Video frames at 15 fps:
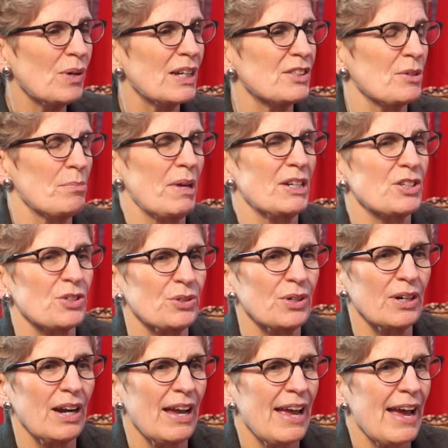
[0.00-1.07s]
as a
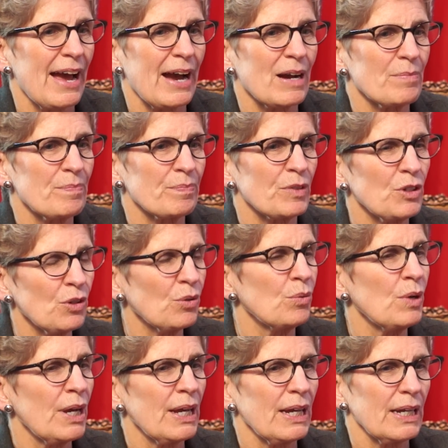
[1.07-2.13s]
mentor,
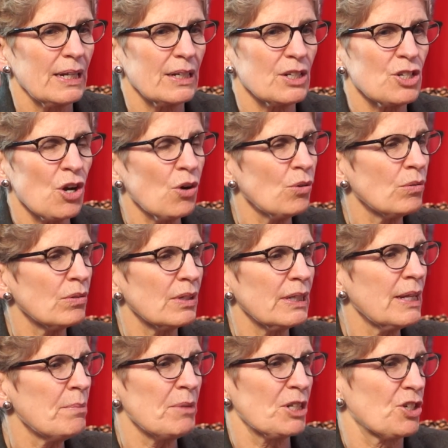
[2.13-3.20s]
don't
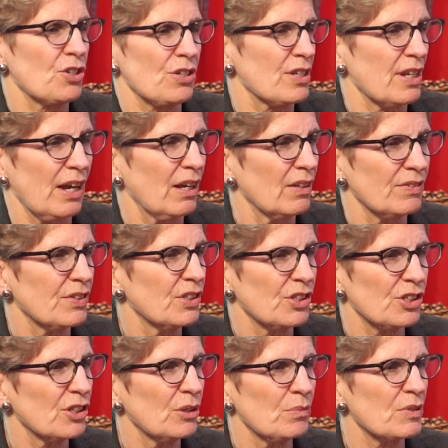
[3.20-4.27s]
limit yourselves in
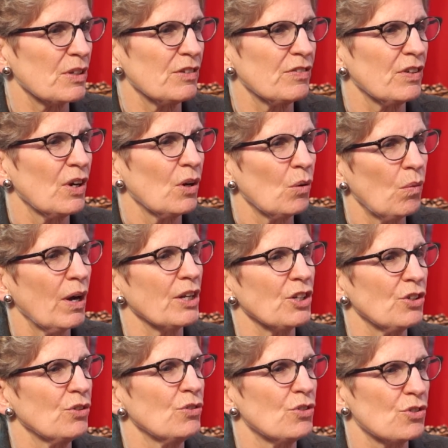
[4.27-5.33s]
terms of what
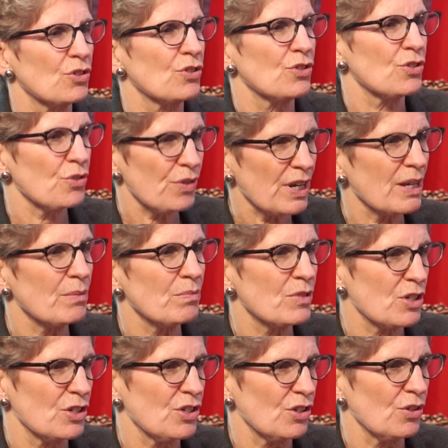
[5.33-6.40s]
you dream
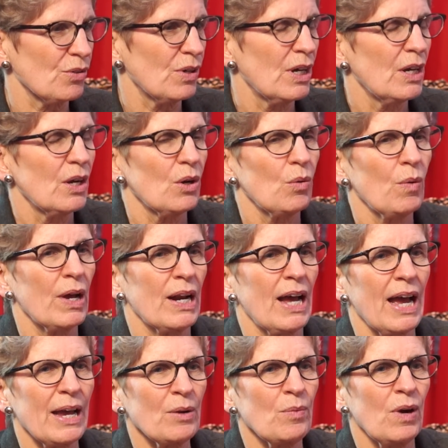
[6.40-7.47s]
to do. When
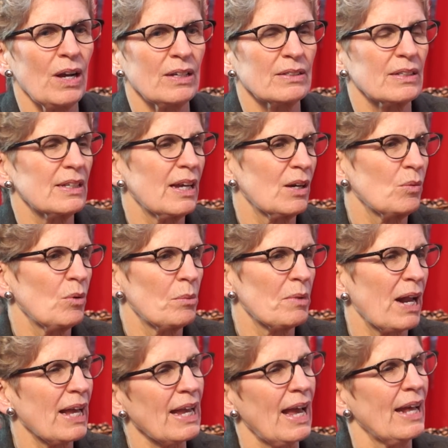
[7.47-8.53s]
I was a young
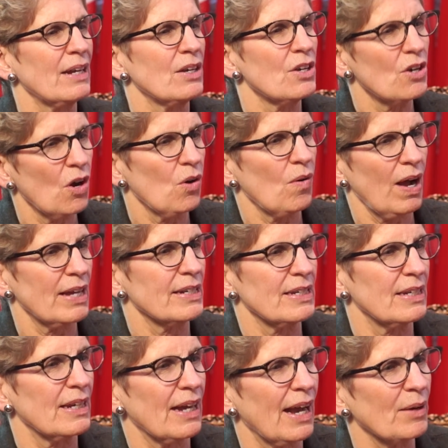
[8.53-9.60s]
woman, I had no
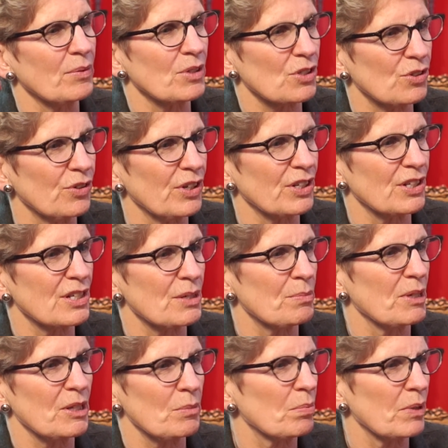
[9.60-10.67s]
idea I was going to
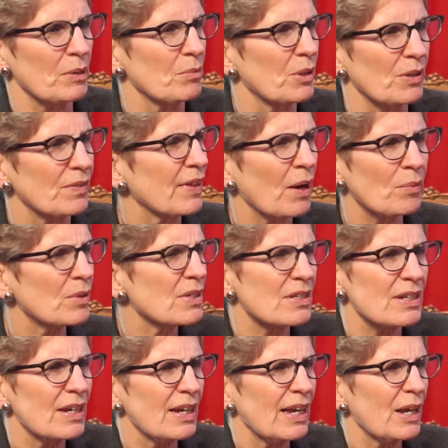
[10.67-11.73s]
be the Premier.
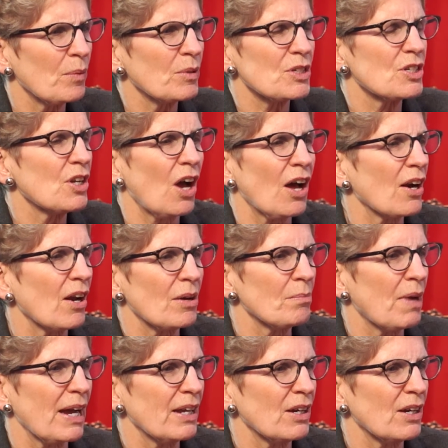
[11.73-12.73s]
It was not on my